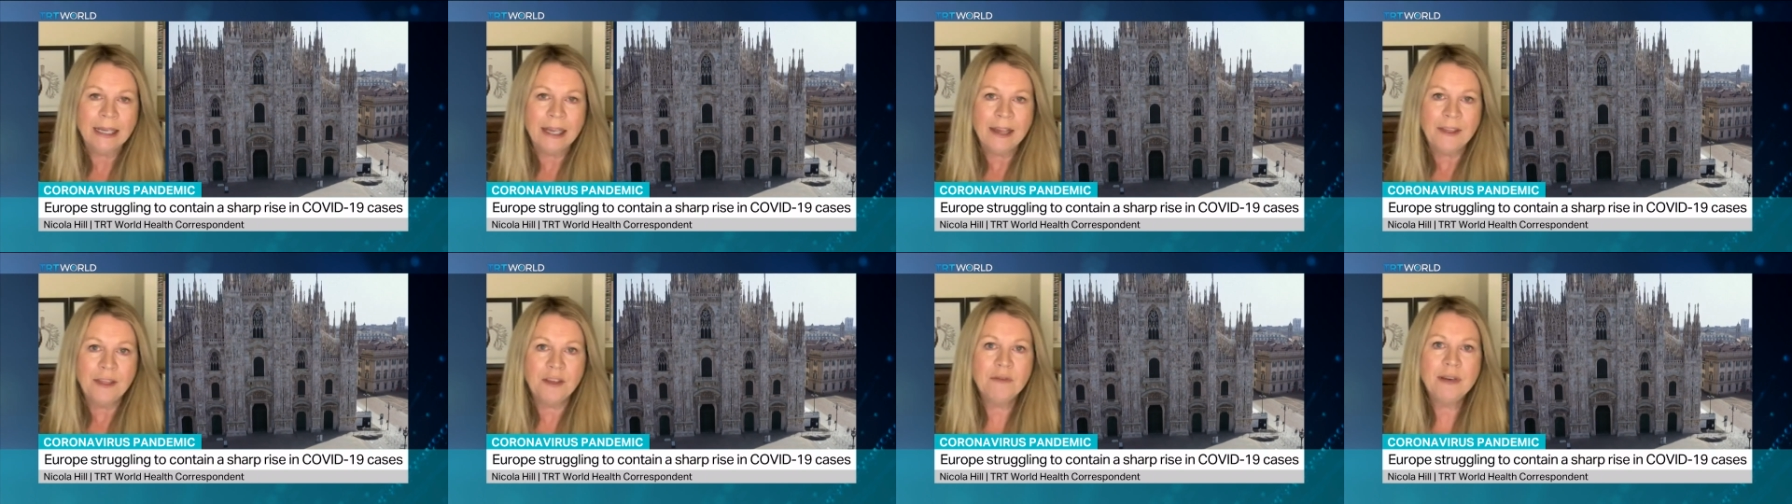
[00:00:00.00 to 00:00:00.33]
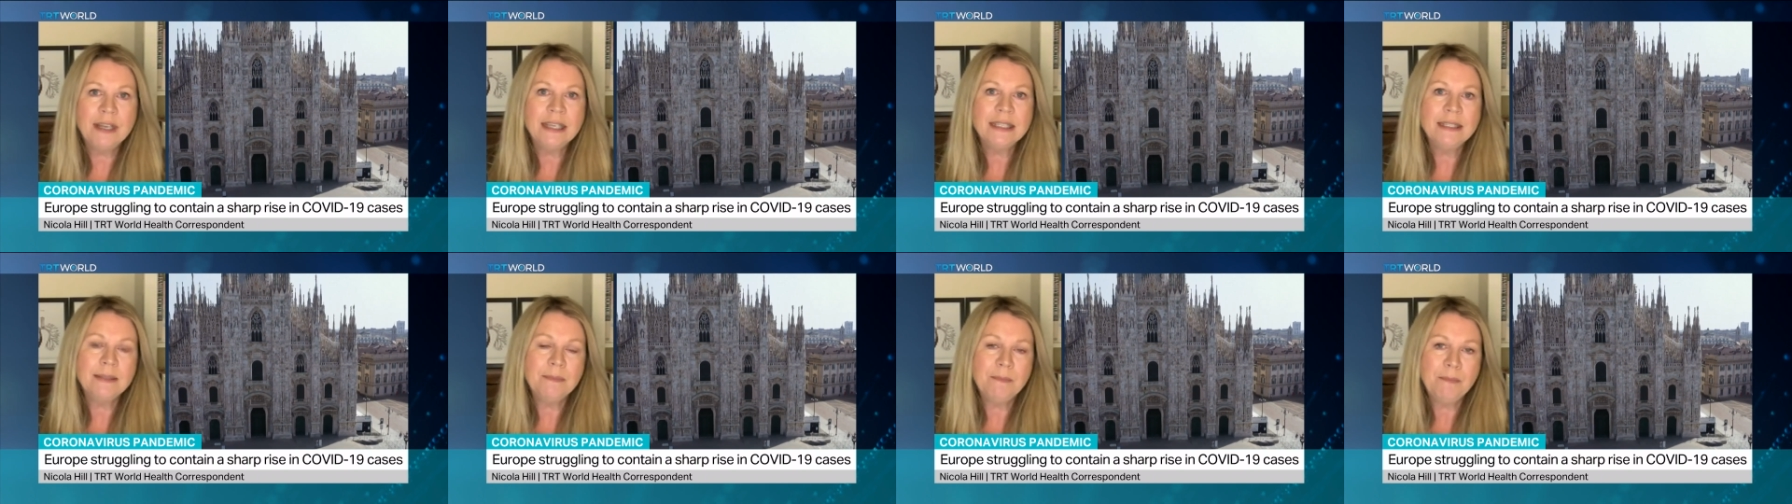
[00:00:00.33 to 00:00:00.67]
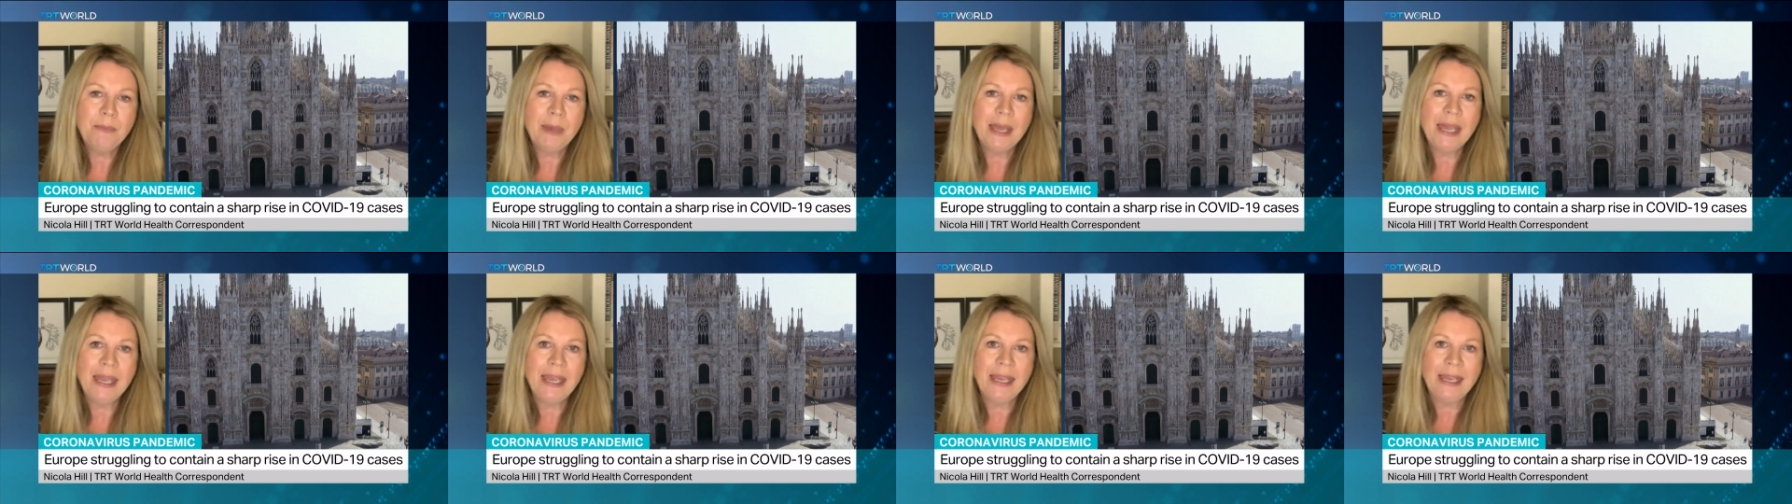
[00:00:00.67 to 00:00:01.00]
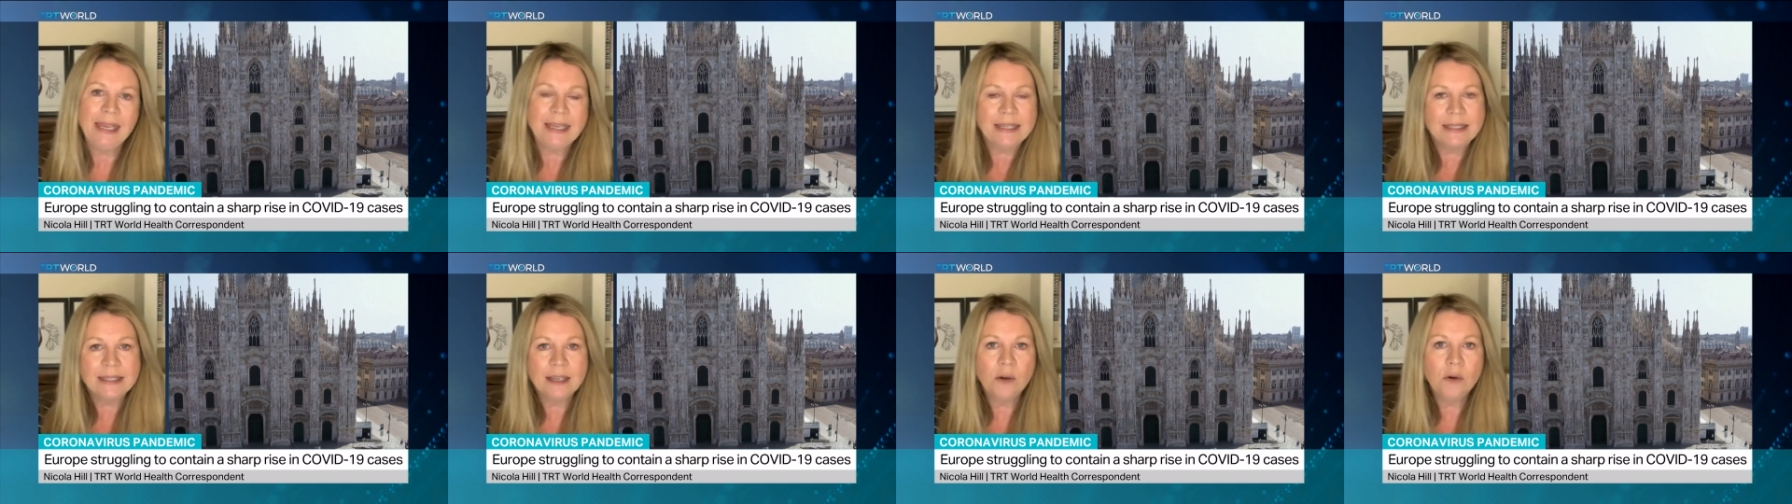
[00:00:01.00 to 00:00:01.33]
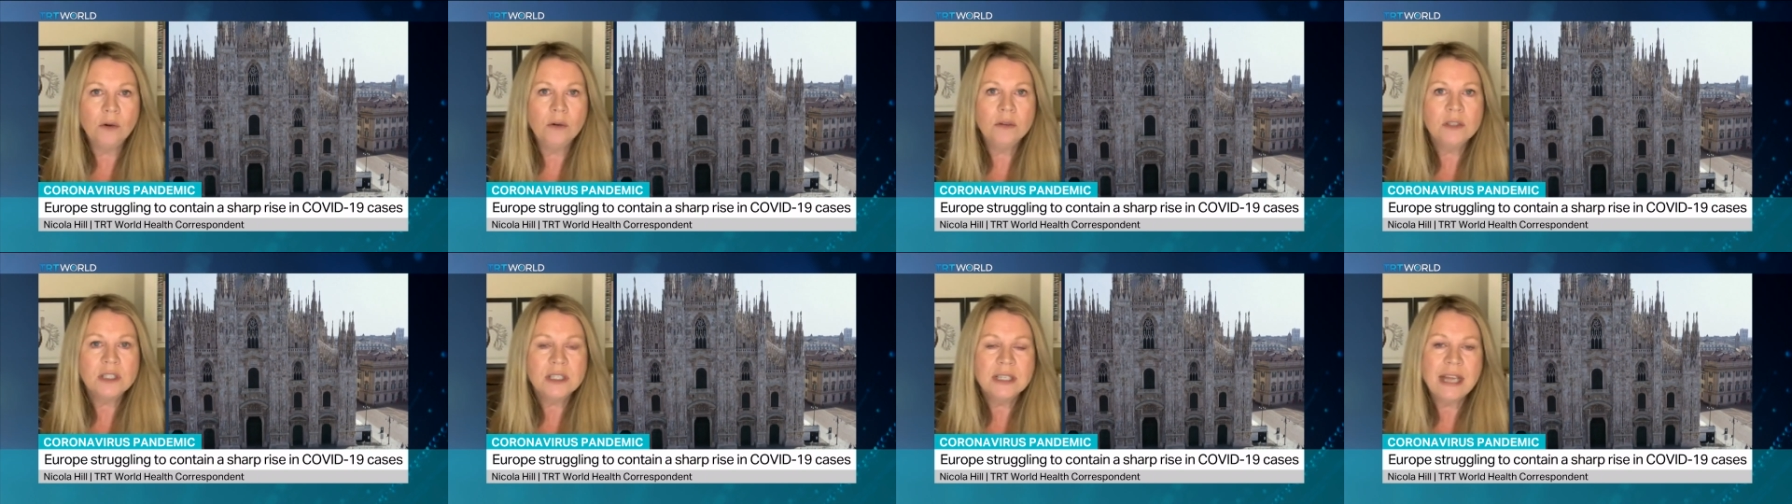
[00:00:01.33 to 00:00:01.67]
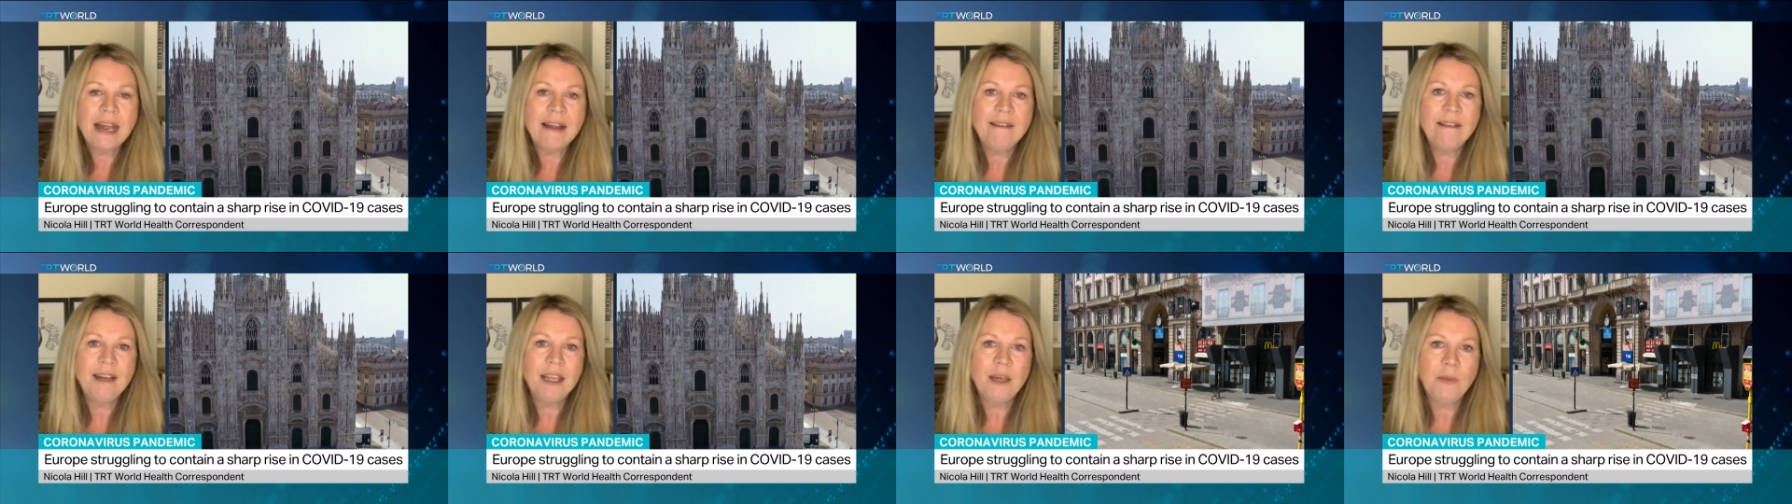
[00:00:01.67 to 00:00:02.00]
The reason being is that
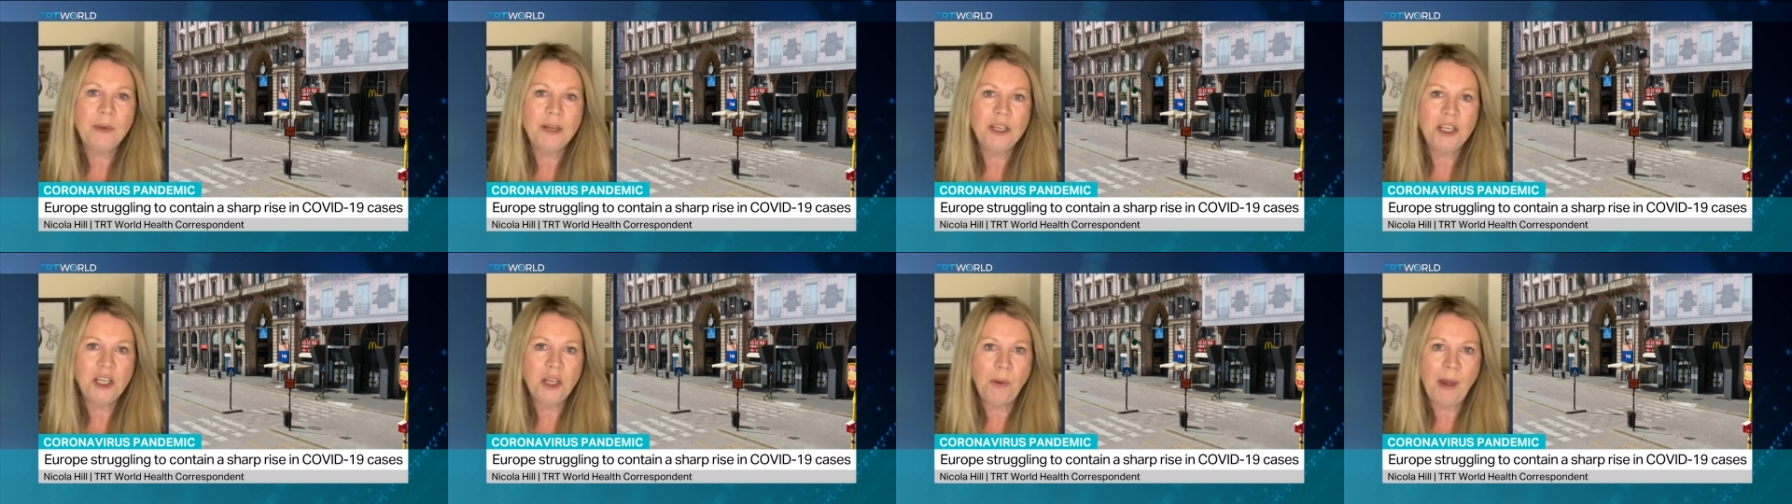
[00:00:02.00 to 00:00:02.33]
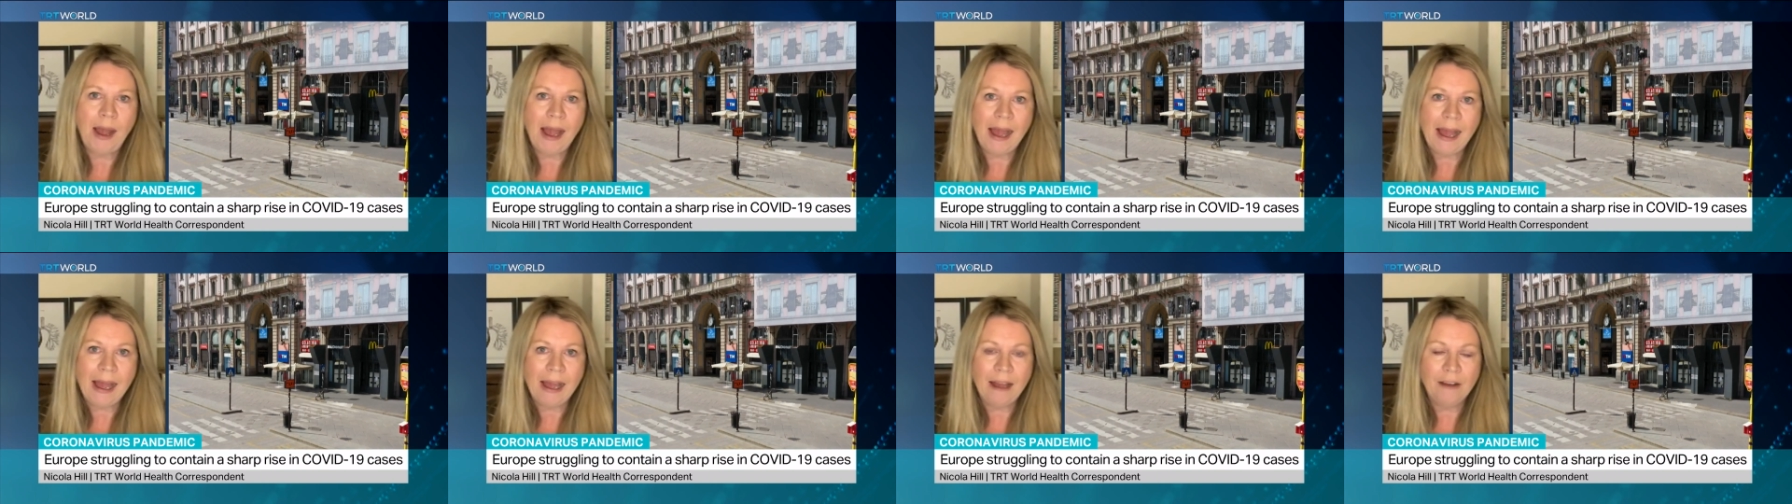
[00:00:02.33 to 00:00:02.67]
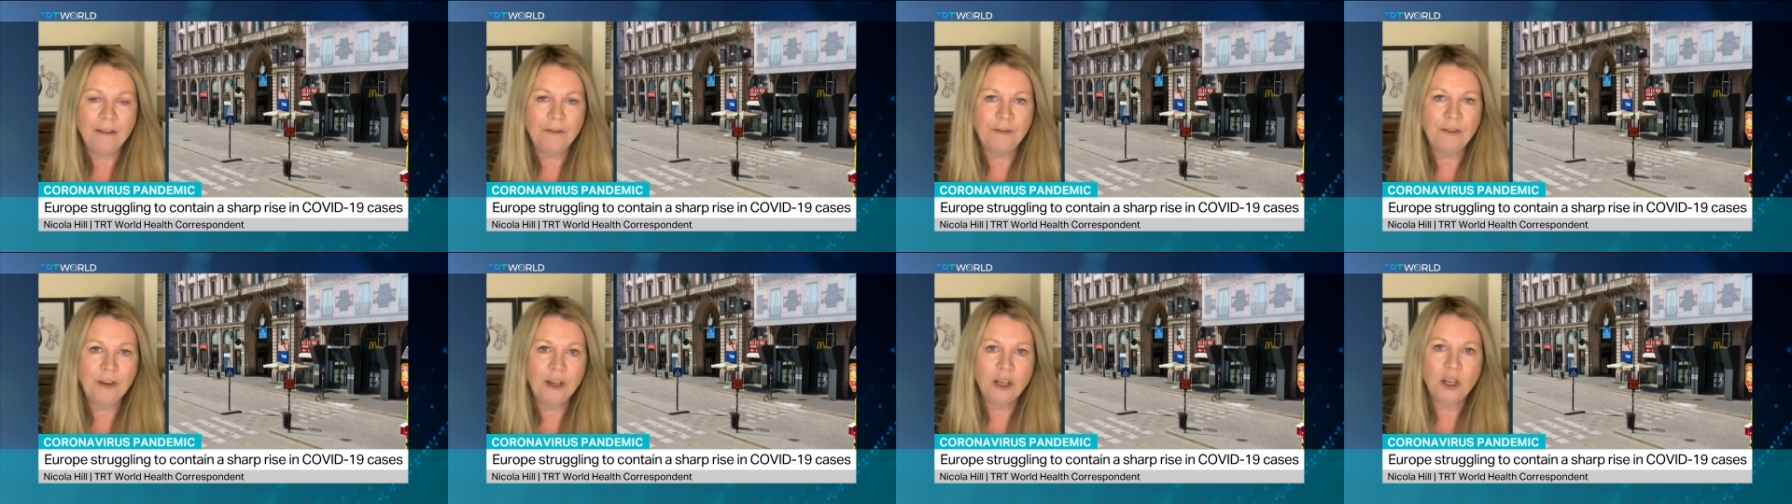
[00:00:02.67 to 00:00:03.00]
ordinarily when you have